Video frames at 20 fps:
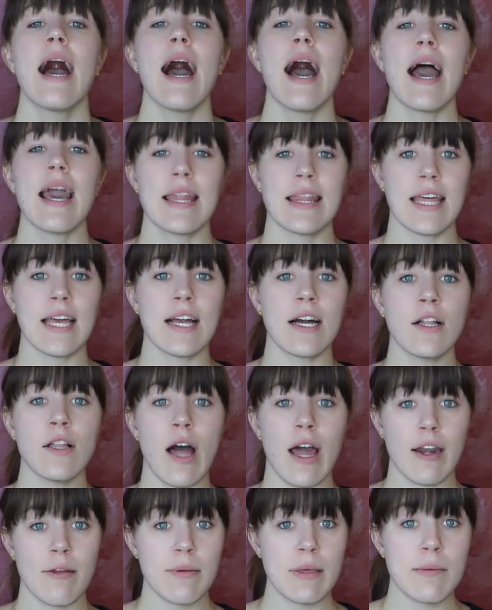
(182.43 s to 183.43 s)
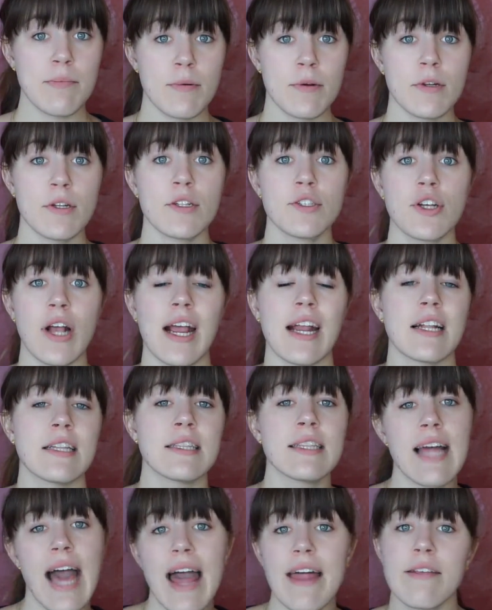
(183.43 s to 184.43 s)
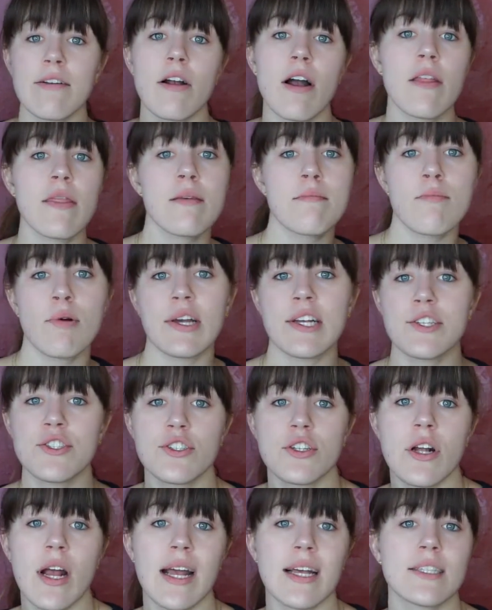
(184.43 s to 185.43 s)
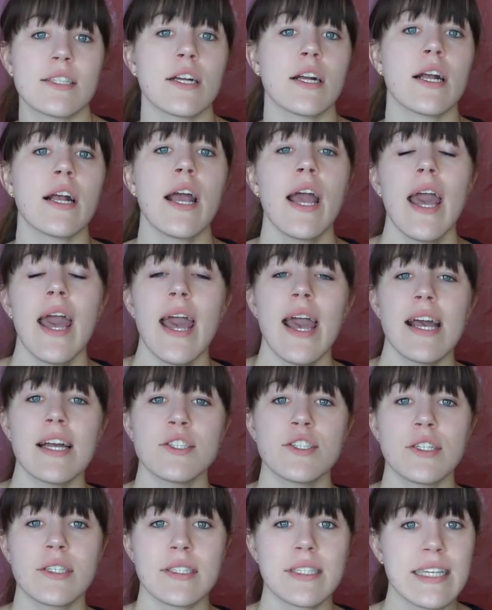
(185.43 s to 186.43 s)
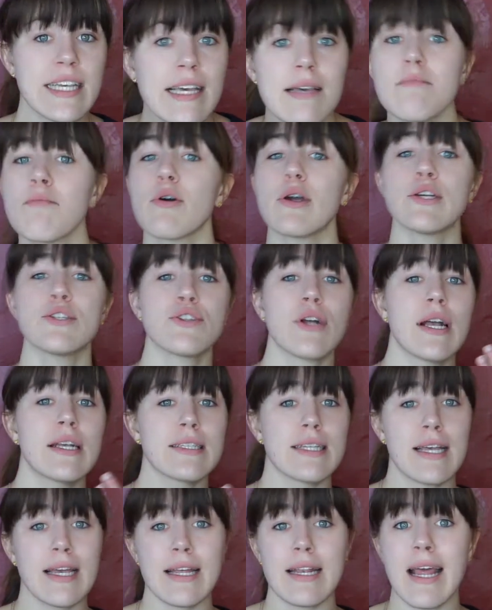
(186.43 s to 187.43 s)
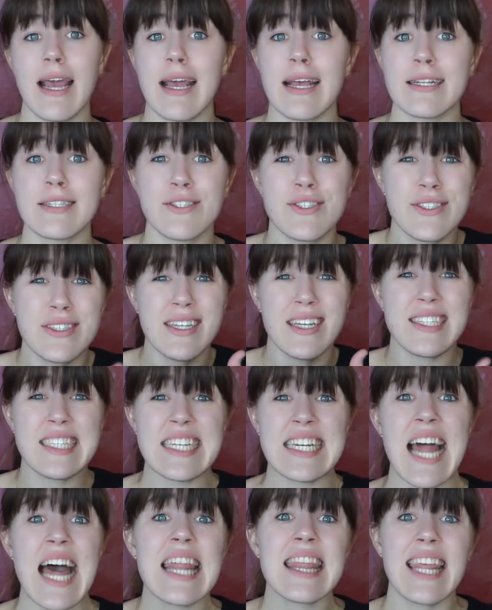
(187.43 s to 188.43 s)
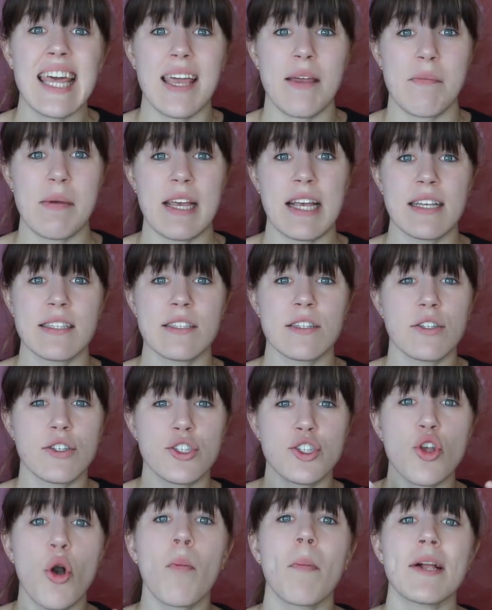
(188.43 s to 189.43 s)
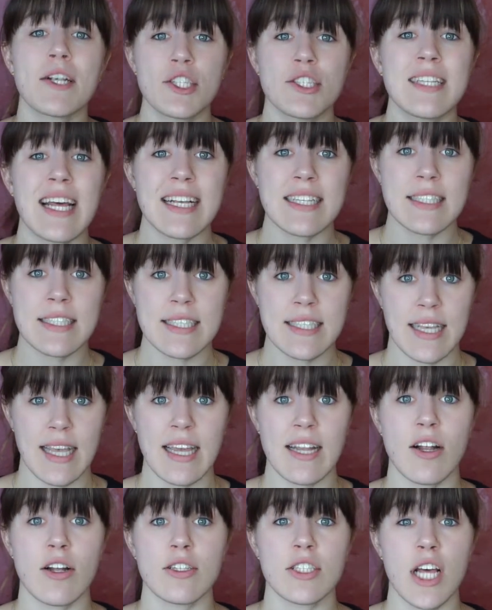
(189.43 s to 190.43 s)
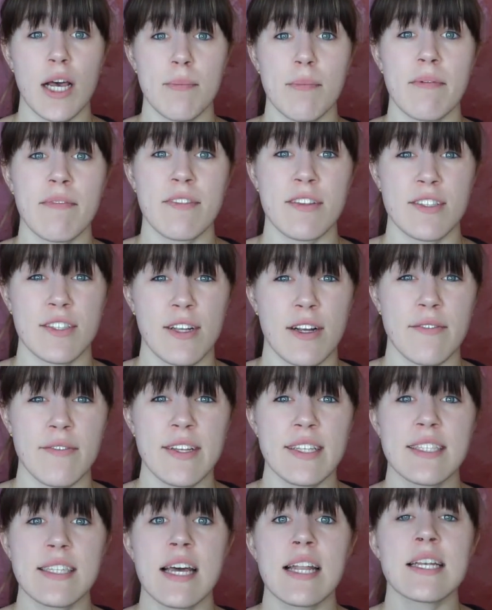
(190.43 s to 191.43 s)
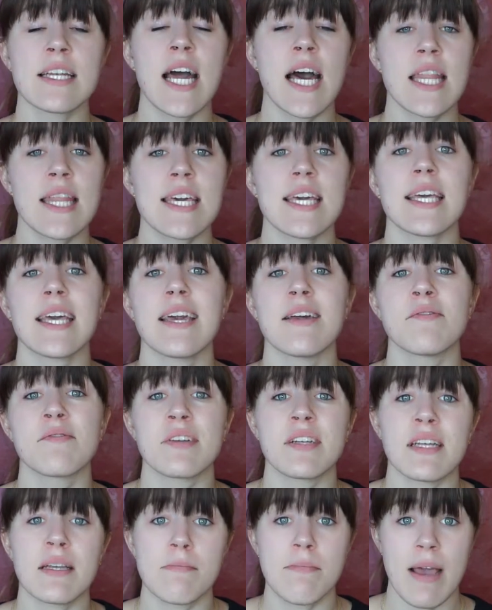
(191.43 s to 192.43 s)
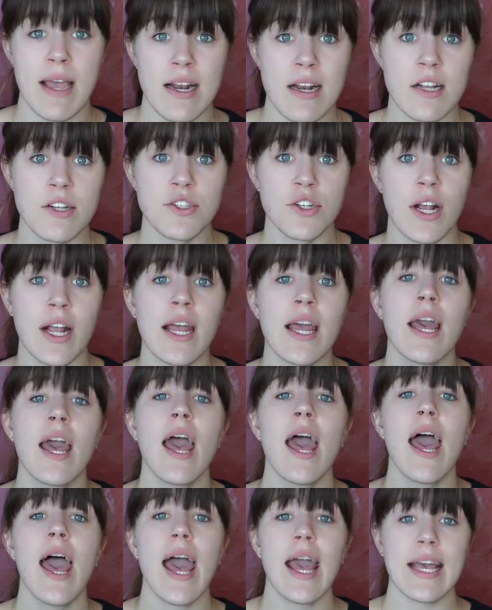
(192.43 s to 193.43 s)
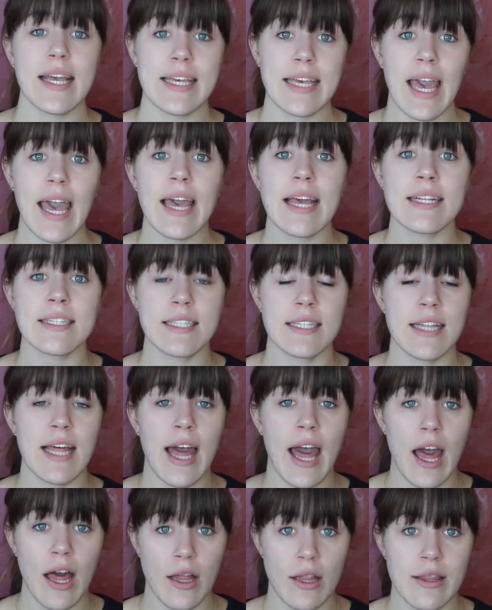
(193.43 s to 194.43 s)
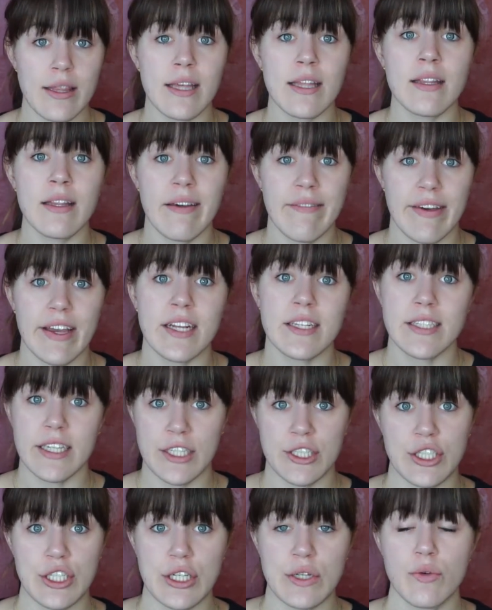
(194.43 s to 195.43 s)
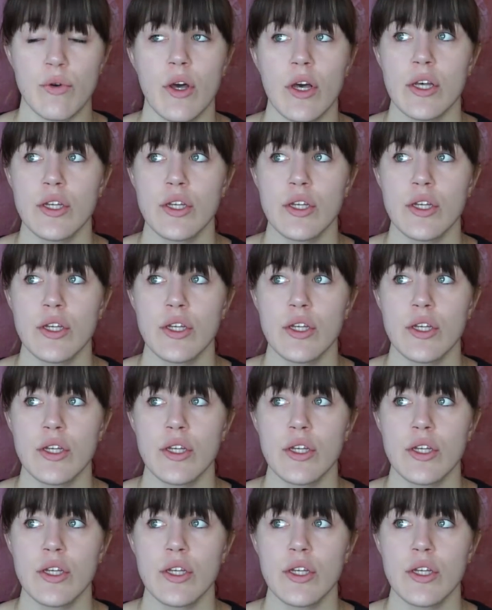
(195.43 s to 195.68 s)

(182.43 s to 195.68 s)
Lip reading: I think a lot of people try to lather on the moisturizer and just keep moisturizing and it just does nothing because there's so much dead skin on top of the surface that nothing can really penetrate and get into the healthy living tissue.